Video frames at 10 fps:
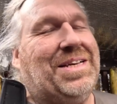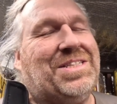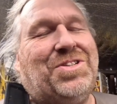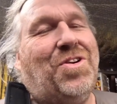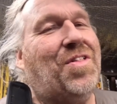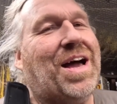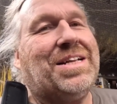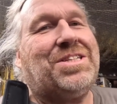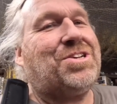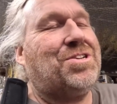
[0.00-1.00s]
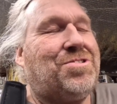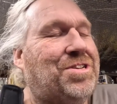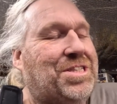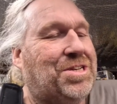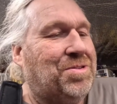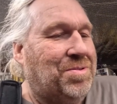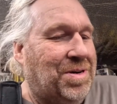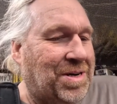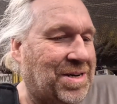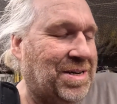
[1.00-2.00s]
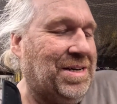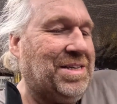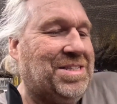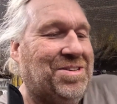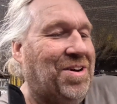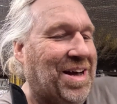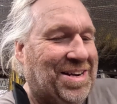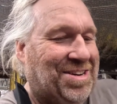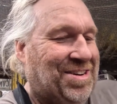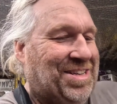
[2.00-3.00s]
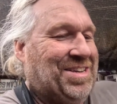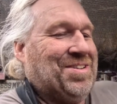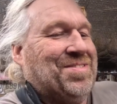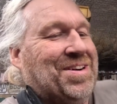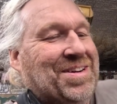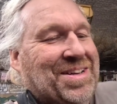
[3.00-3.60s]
It's not that critical. It's not that critical.